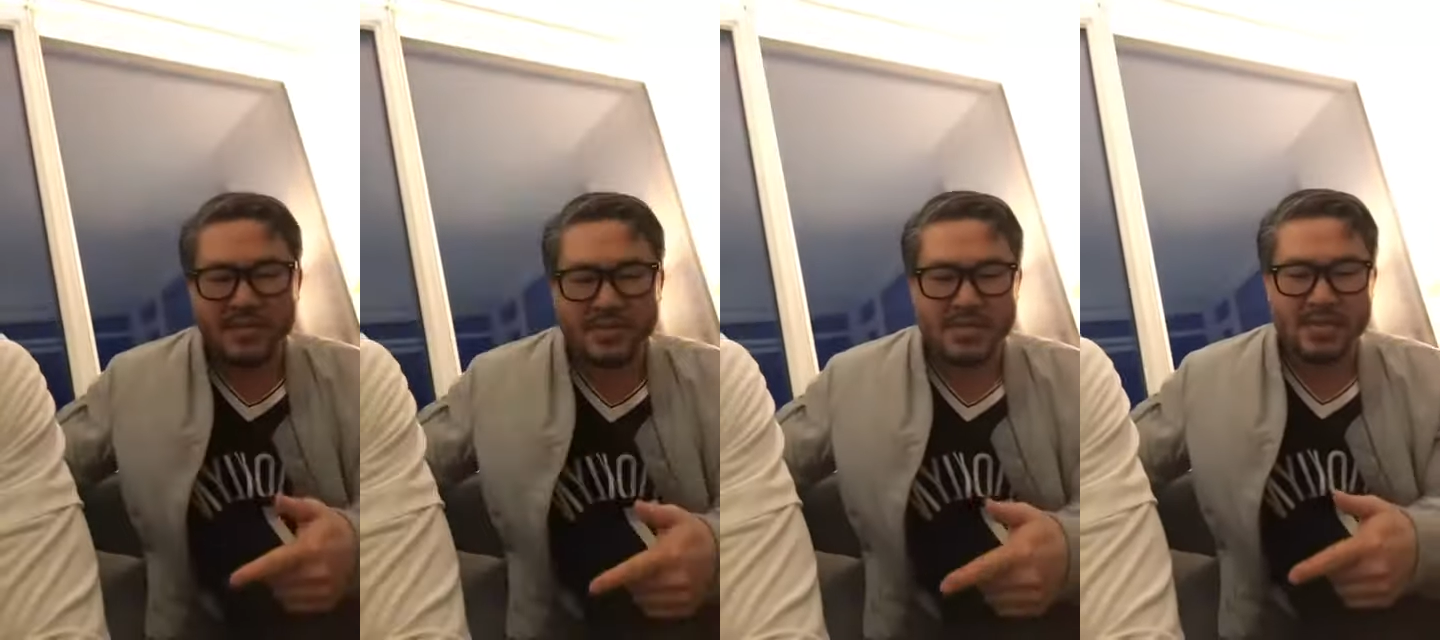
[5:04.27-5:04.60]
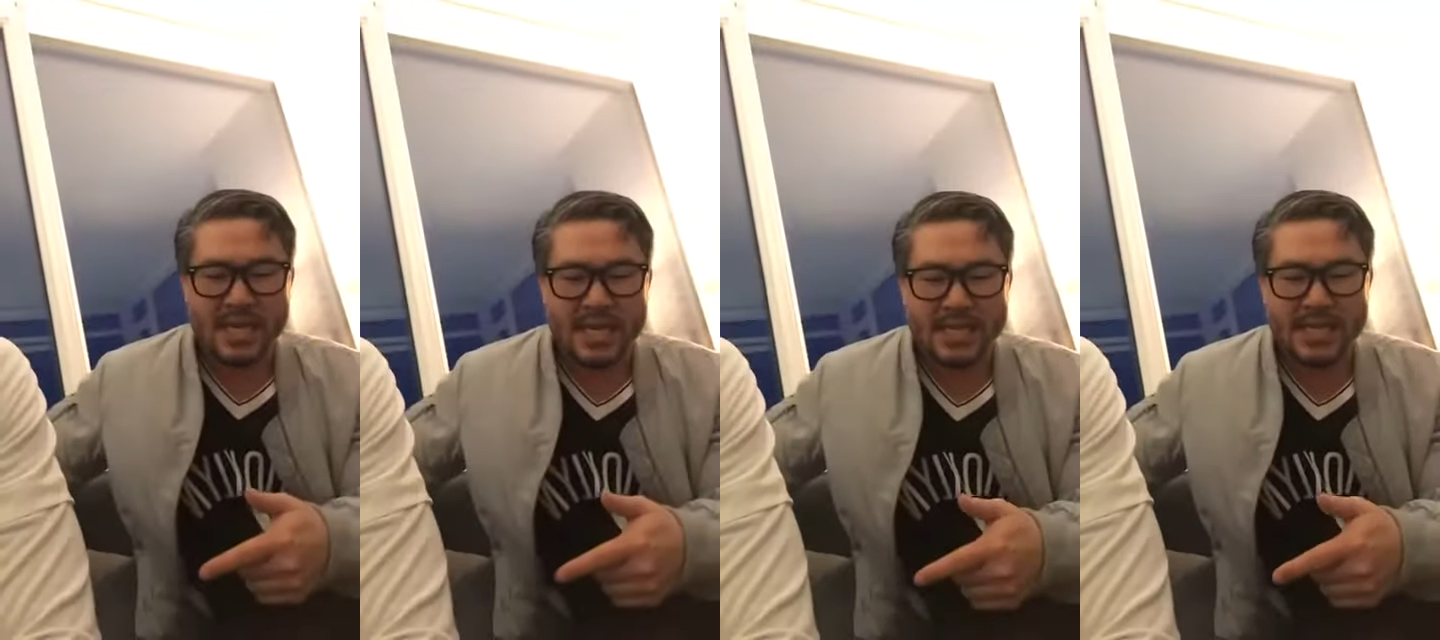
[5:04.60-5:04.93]
to
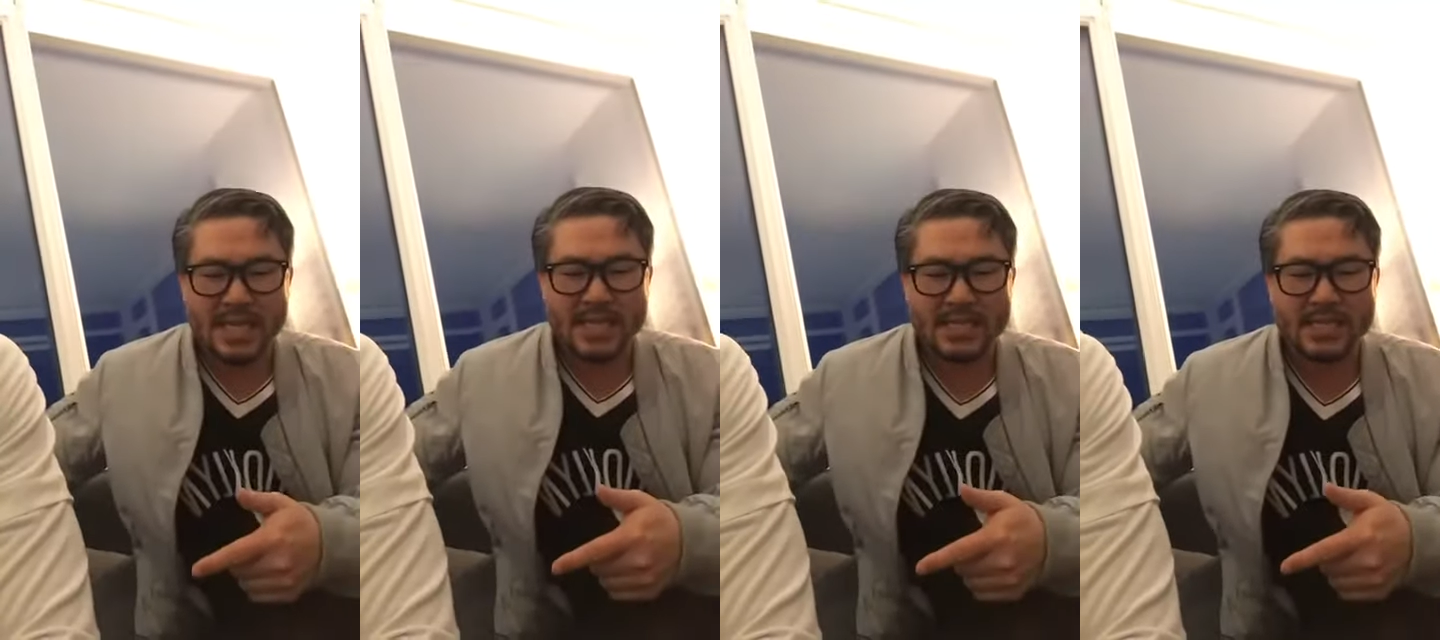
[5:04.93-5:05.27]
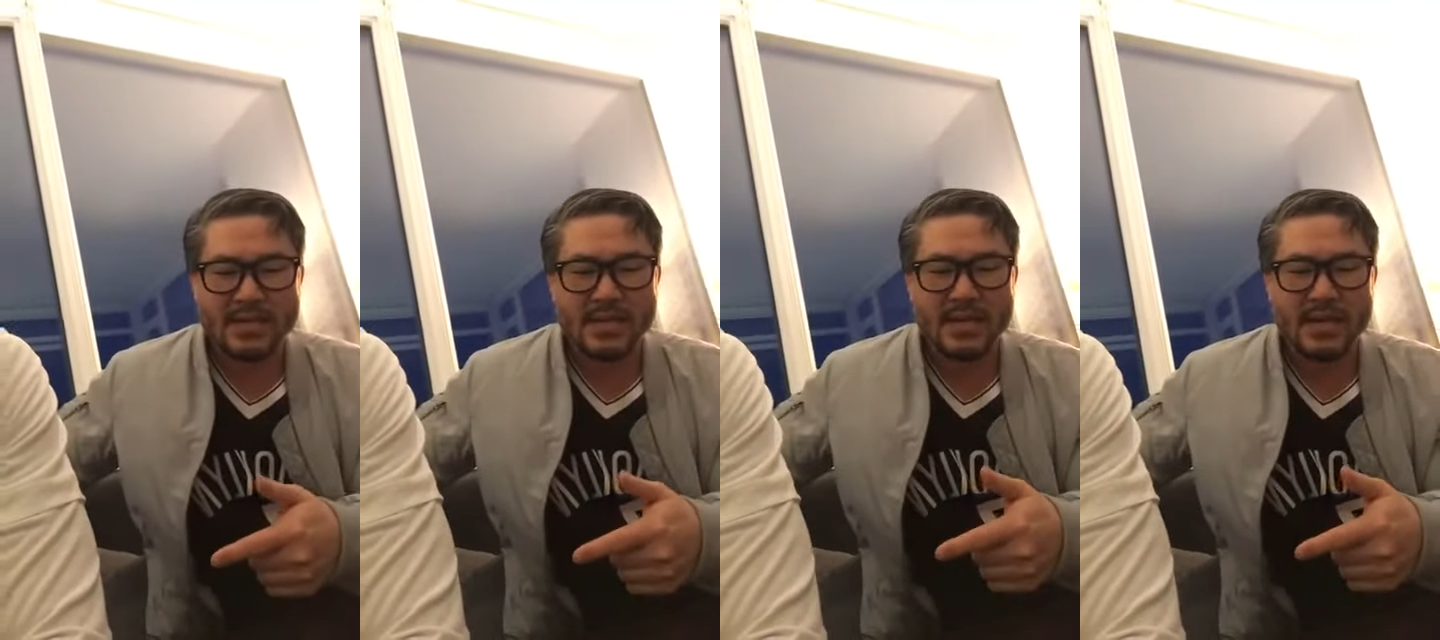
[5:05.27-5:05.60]
Thailand,
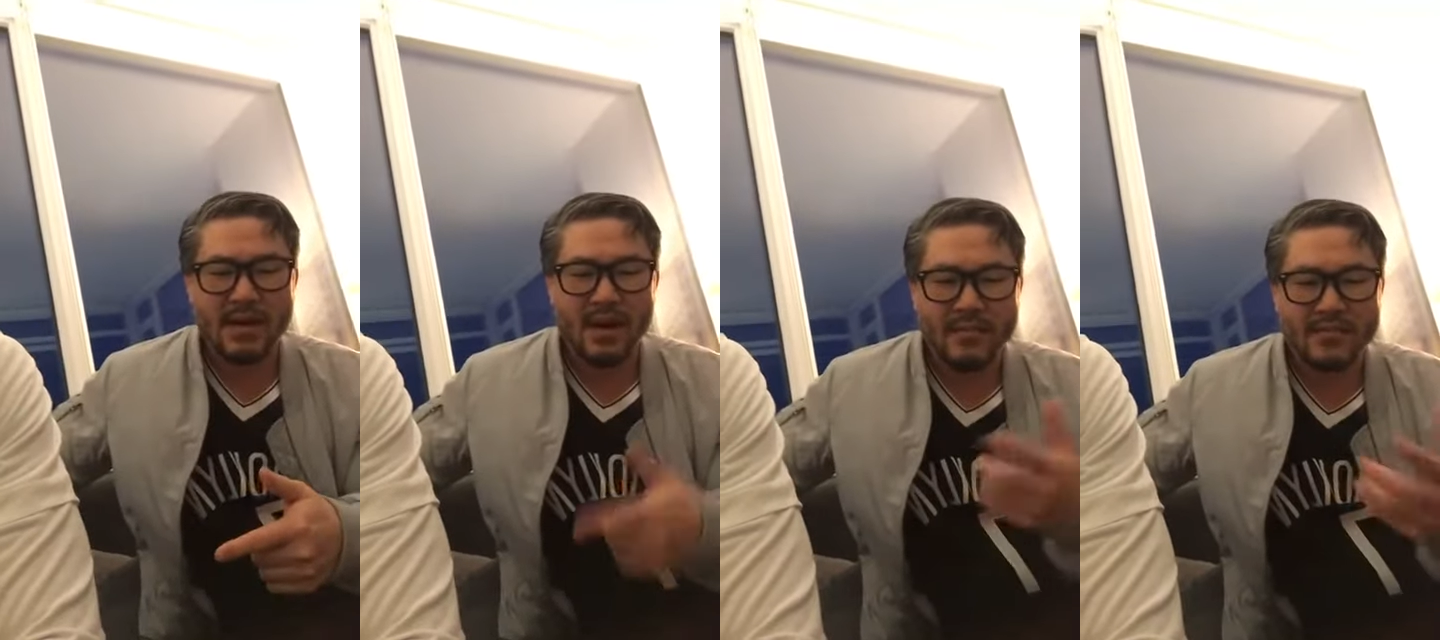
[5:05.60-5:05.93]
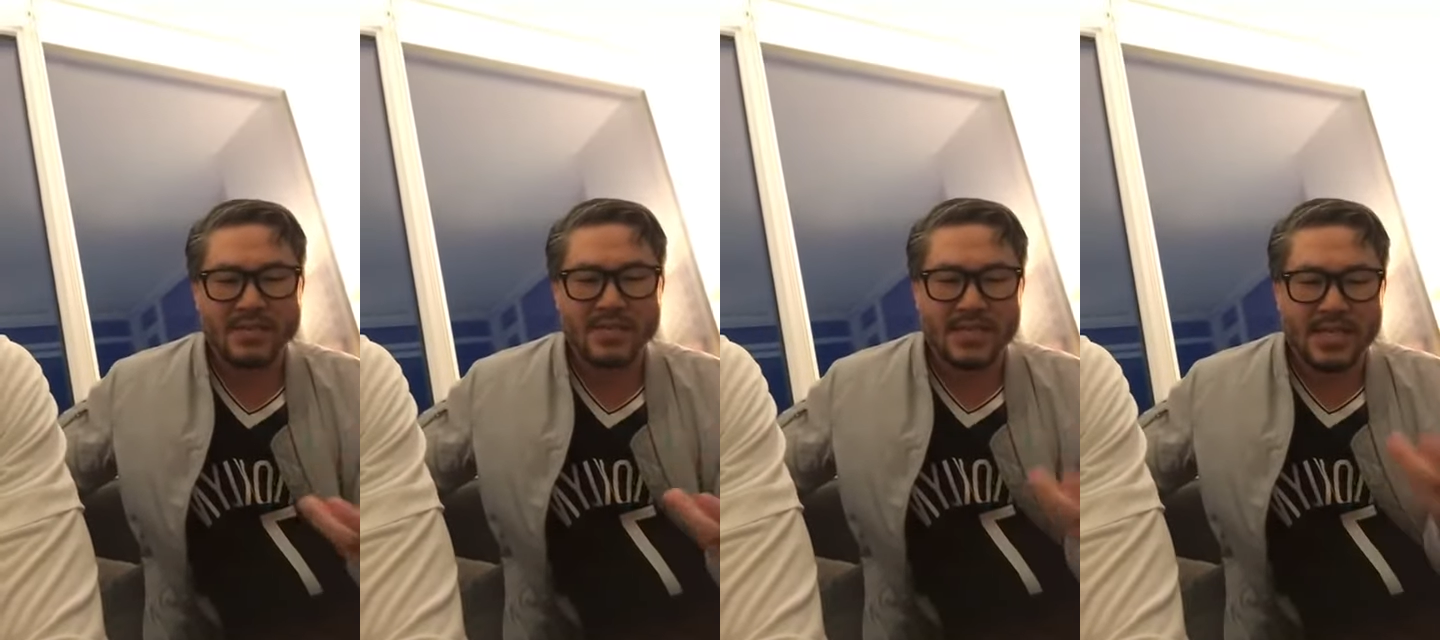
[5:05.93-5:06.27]

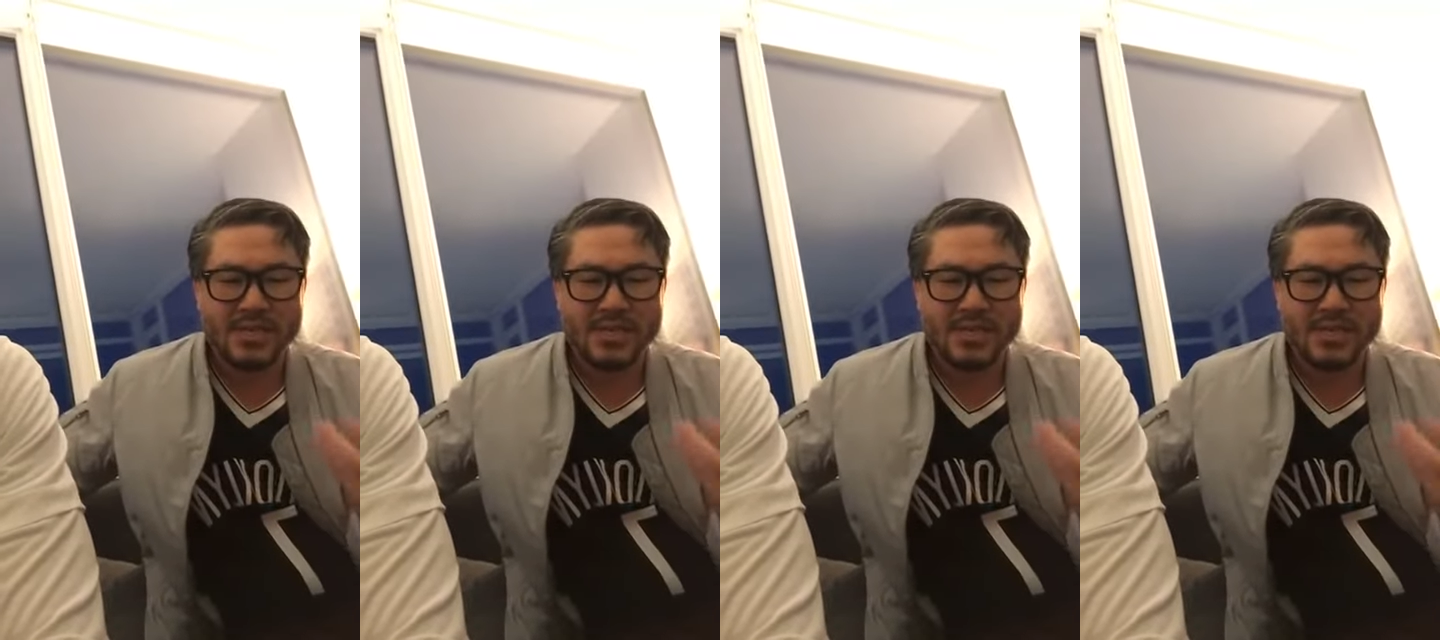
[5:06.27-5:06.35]
obviously the